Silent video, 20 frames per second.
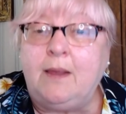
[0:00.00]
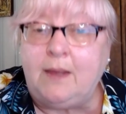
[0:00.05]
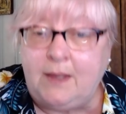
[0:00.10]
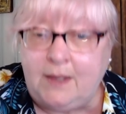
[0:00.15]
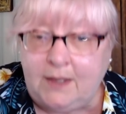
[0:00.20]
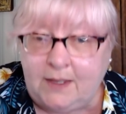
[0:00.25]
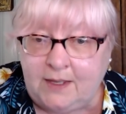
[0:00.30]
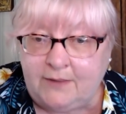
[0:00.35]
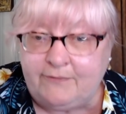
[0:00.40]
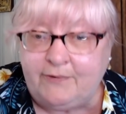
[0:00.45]

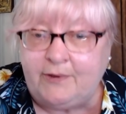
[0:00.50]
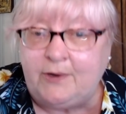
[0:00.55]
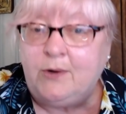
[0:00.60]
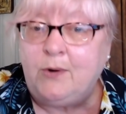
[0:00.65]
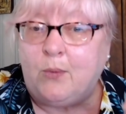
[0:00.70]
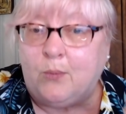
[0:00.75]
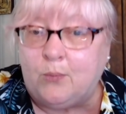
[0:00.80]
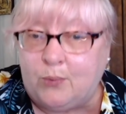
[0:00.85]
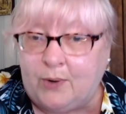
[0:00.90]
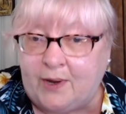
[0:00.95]
even
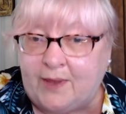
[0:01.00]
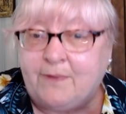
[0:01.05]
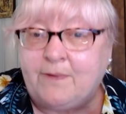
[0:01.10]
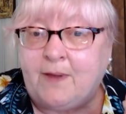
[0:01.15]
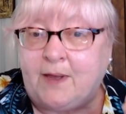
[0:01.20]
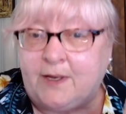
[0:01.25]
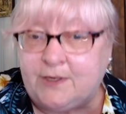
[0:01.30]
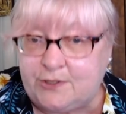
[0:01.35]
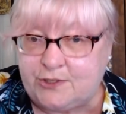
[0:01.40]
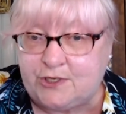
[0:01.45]
with
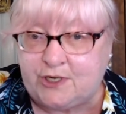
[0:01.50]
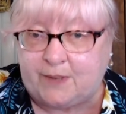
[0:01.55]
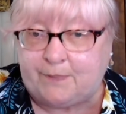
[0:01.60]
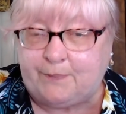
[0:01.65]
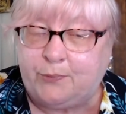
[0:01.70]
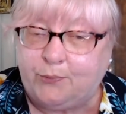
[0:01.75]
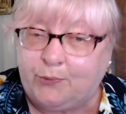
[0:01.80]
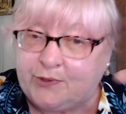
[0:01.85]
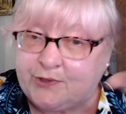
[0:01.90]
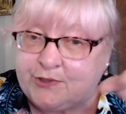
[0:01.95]
a chip,
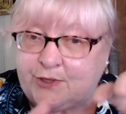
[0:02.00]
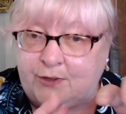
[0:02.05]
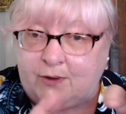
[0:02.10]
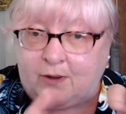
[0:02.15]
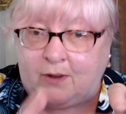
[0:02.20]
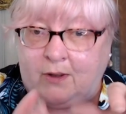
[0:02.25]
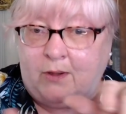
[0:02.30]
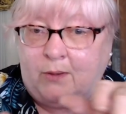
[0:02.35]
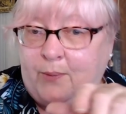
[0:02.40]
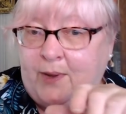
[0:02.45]
which can
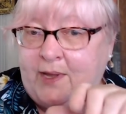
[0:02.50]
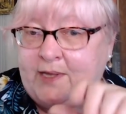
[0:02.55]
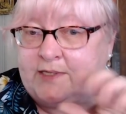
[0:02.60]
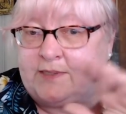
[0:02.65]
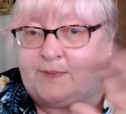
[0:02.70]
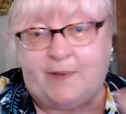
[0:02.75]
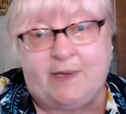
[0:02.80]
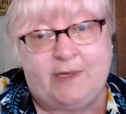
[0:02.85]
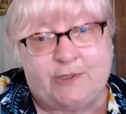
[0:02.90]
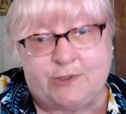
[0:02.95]
always
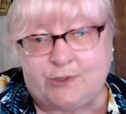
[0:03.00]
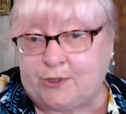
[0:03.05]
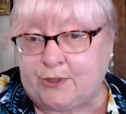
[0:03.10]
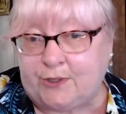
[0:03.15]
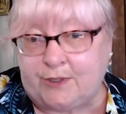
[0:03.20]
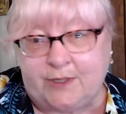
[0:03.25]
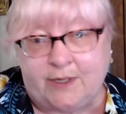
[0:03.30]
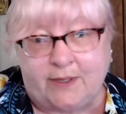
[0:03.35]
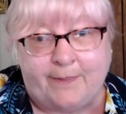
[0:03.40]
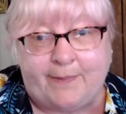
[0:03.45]
be
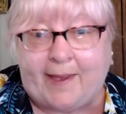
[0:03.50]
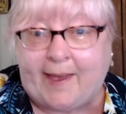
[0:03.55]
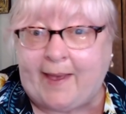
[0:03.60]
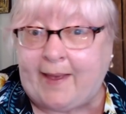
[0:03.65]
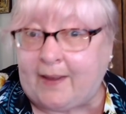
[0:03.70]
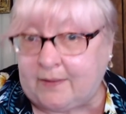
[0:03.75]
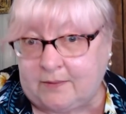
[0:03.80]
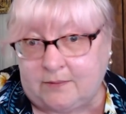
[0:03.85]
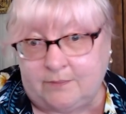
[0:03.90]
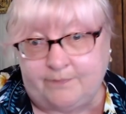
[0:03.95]
turned to the
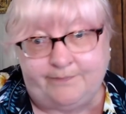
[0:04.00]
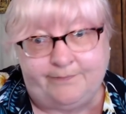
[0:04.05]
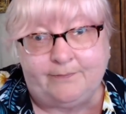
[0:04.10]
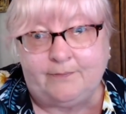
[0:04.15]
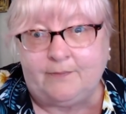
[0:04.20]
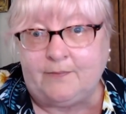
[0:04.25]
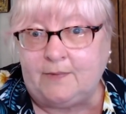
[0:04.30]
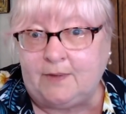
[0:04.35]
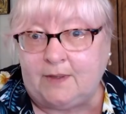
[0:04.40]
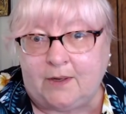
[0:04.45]
back,
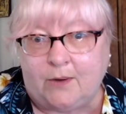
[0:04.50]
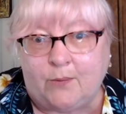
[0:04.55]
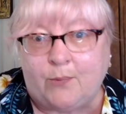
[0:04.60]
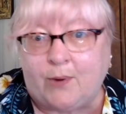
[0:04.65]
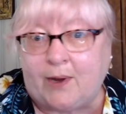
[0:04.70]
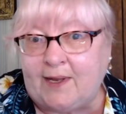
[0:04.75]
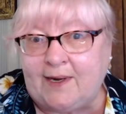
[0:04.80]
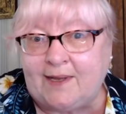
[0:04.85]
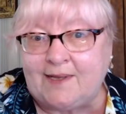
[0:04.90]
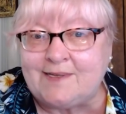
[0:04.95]
you know, what
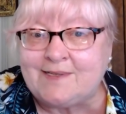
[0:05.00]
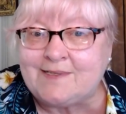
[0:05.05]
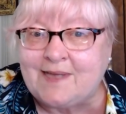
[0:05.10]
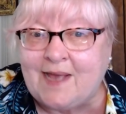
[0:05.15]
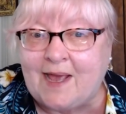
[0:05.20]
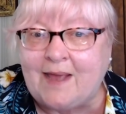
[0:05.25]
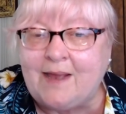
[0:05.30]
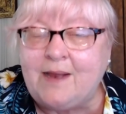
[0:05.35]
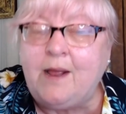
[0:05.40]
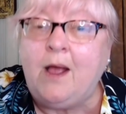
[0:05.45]
can I
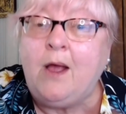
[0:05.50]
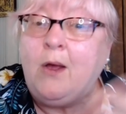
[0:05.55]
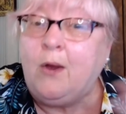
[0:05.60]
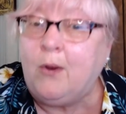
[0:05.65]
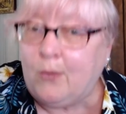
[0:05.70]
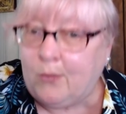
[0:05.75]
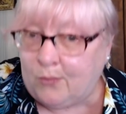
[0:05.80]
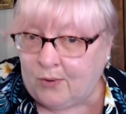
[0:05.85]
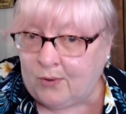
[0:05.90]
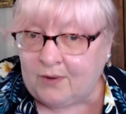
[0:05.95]
say,
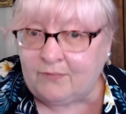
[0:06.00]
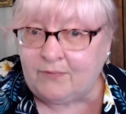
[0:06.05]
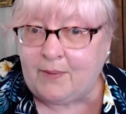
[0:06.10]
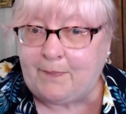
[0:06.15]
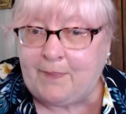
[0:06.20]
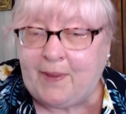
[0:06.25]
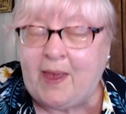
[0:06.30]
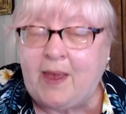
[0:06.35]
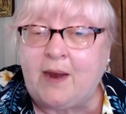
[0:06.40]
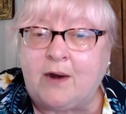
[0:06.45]
or
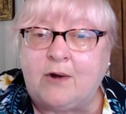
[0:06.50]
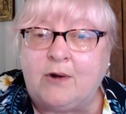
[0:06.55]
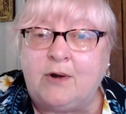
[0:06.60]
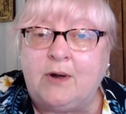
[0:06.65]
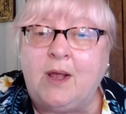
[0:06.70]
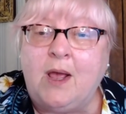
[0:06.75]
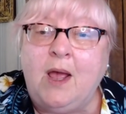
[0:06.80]
repaired.